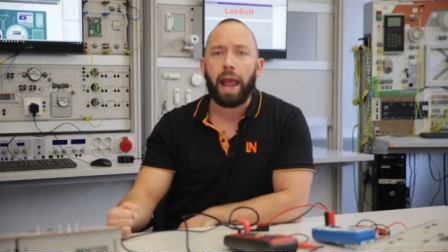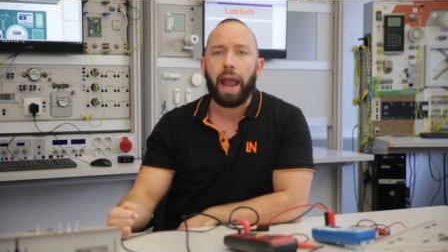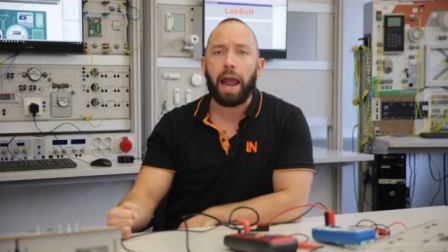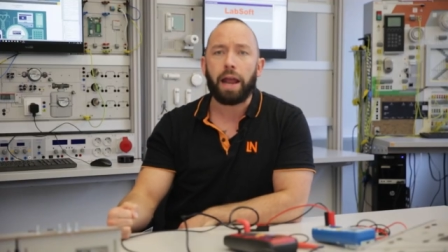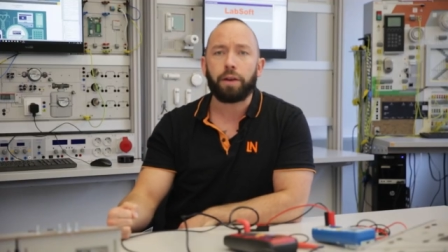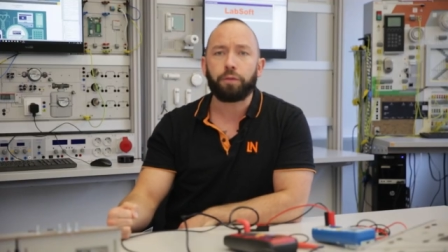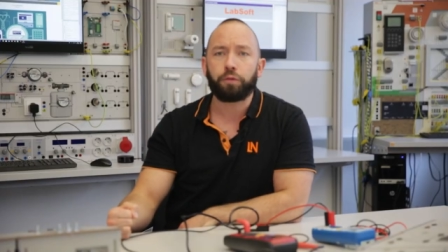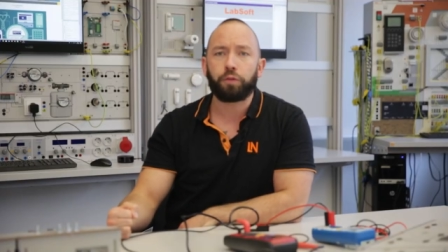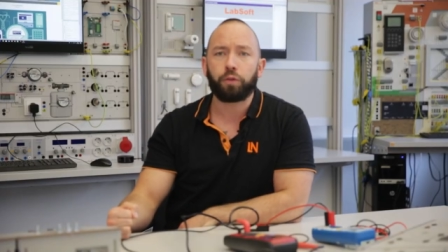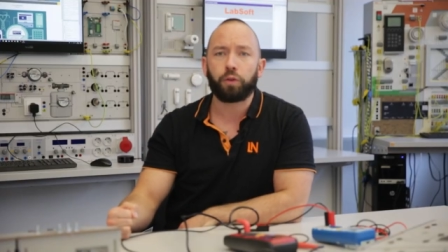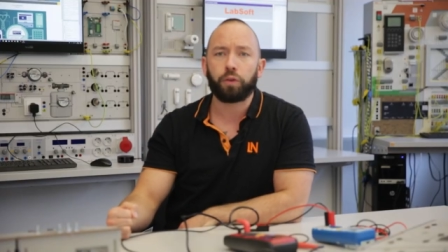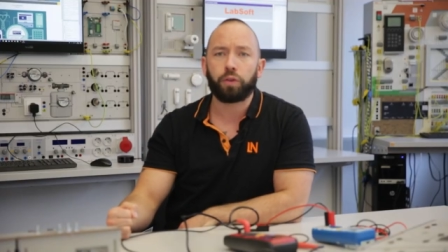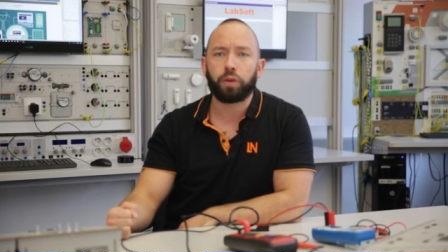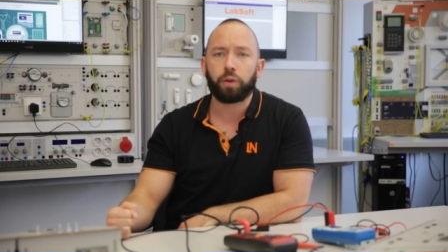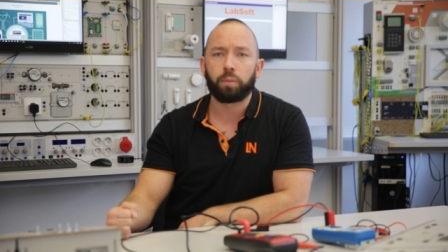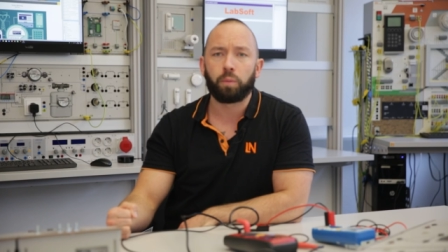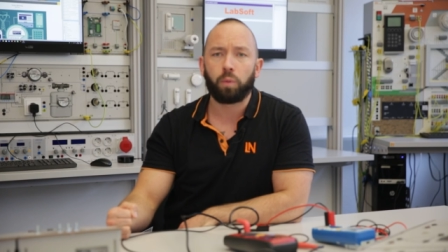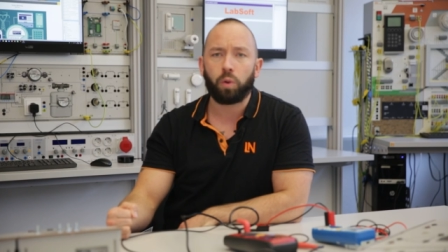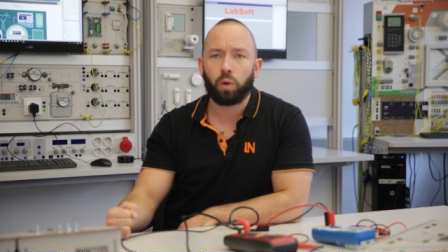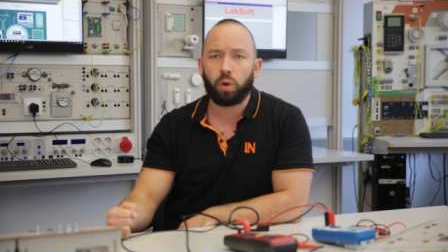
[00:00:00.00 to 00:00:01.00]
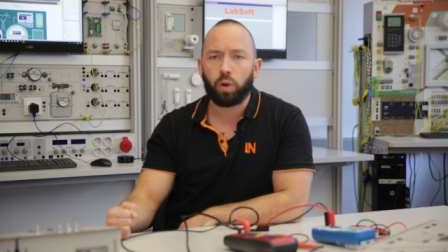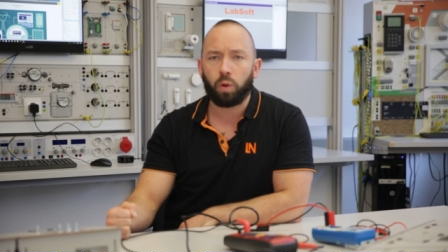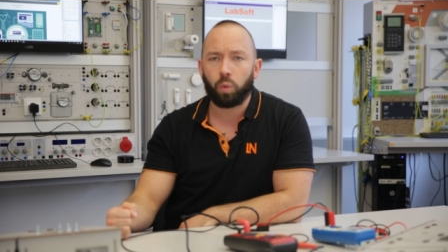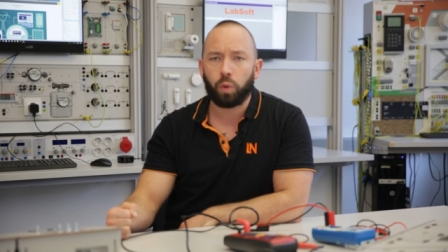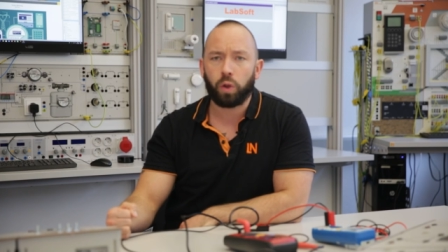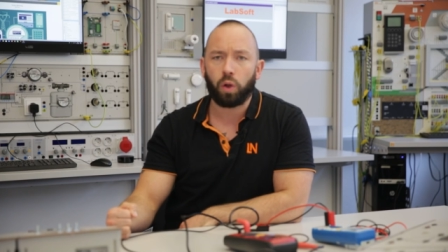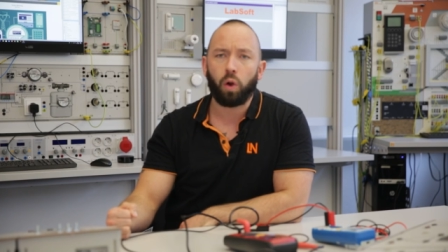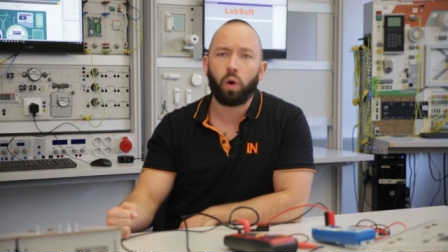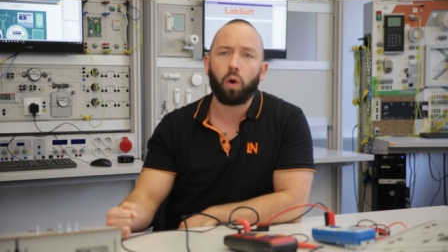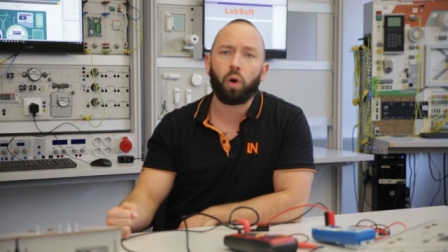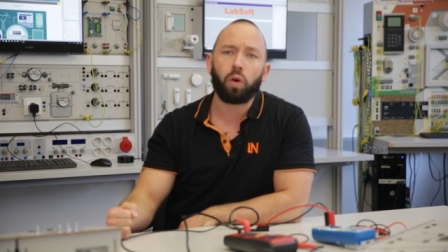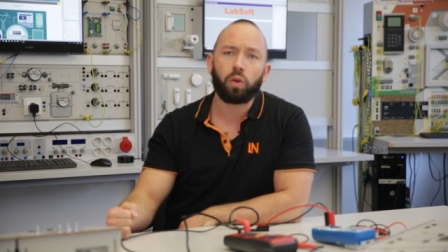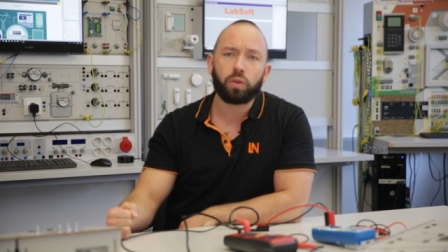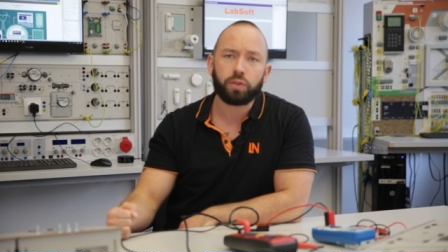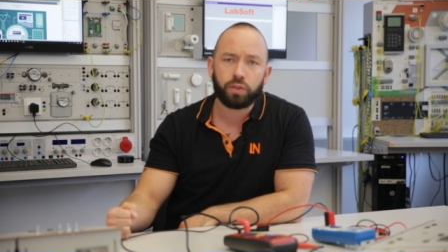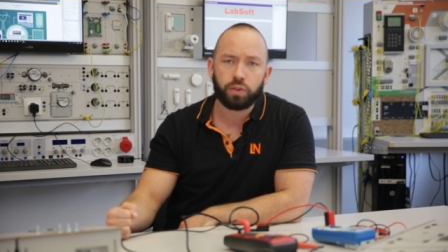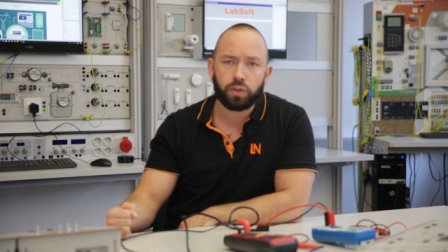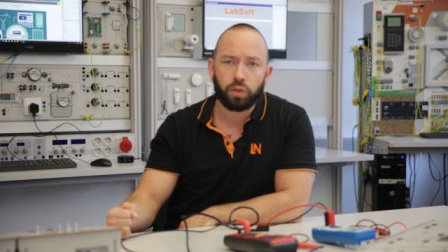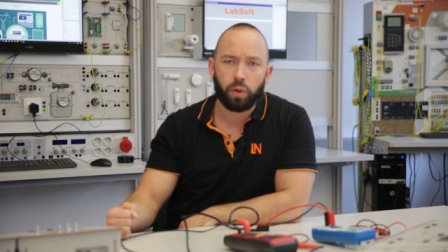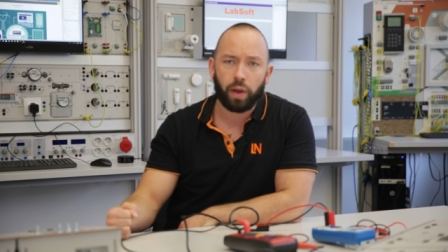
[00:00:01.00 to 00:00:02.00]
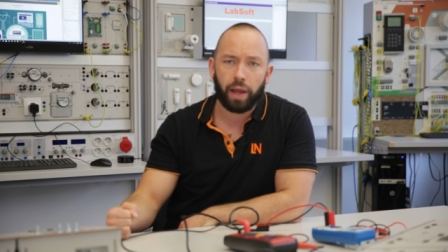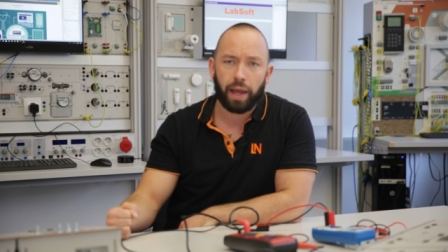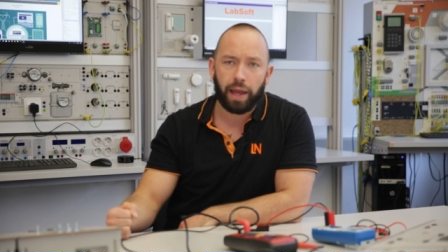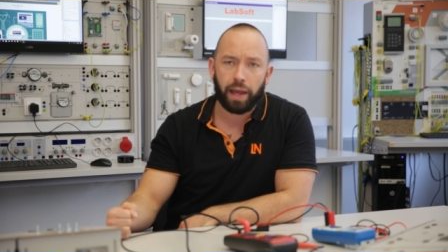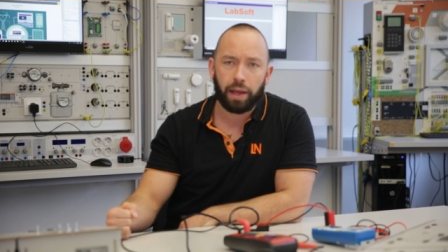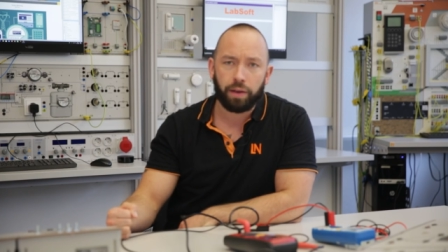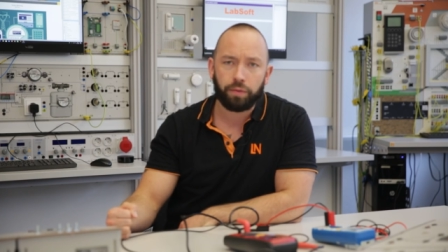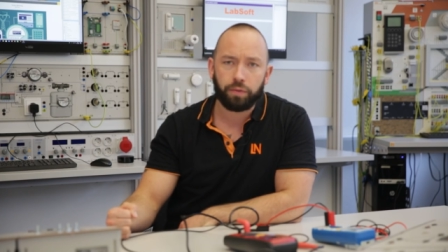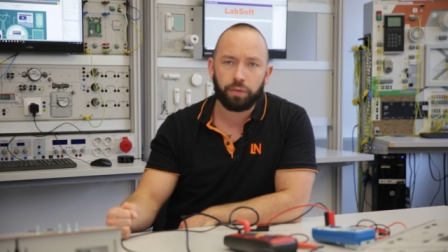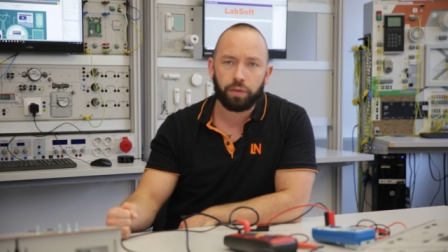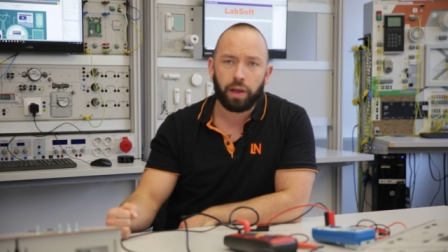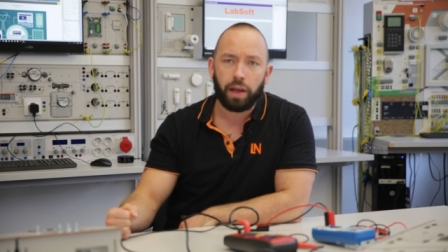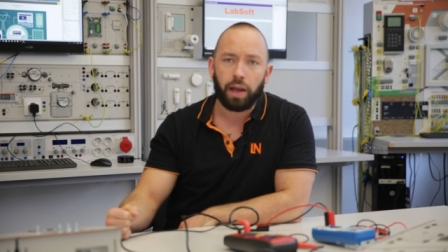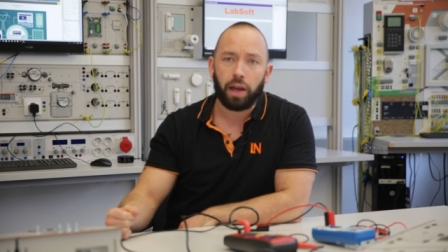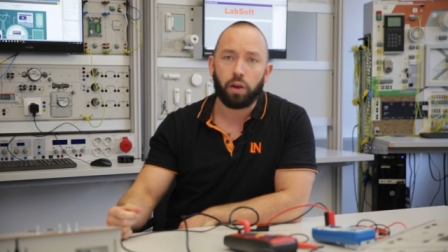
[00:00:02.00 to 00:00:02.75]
And furthermore, we also have